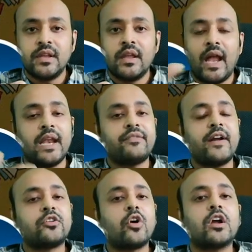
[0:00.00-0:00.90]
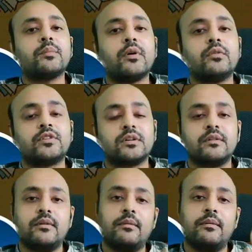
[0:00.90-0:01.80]
and if I talk about
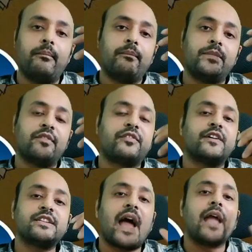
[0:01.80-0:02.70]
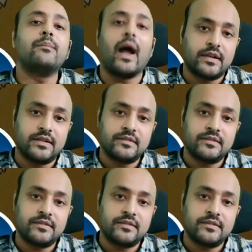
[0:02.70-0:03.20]
the first iMac